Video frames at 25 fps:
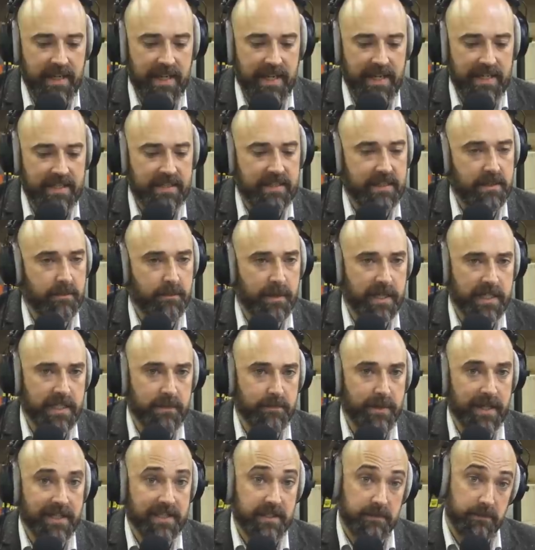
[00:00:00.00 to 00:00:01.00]
is the
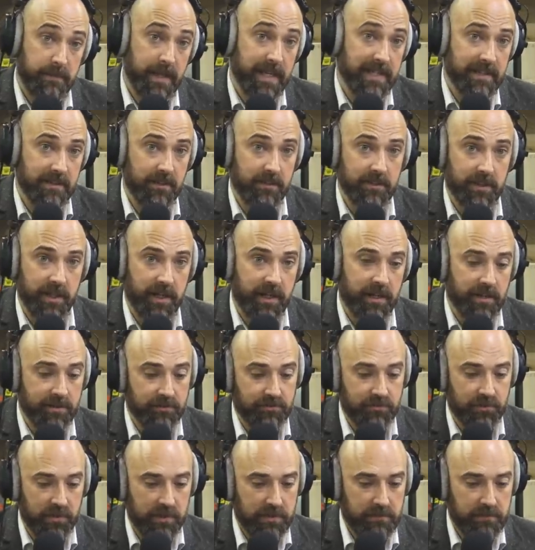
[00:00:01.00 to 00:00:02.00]
money best spent on a
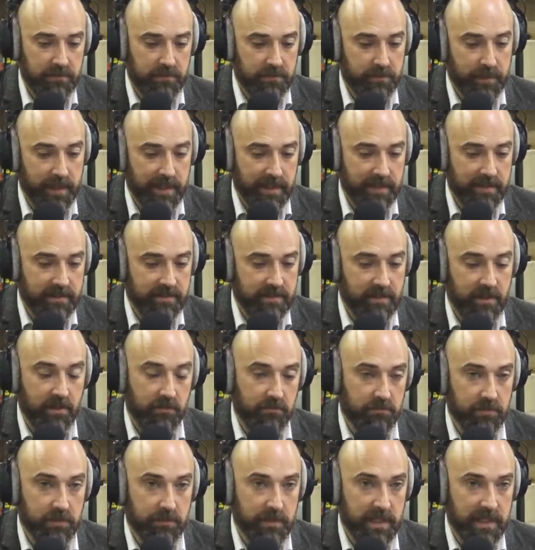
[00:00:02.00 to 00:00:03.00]
hard drive for my
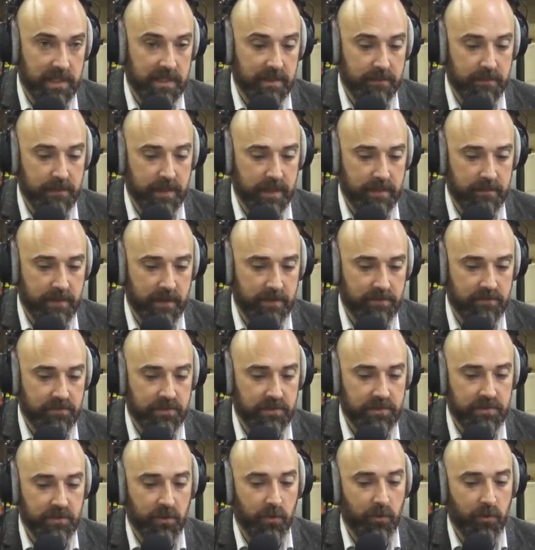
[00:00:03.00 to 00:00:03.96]
old Amiga 500,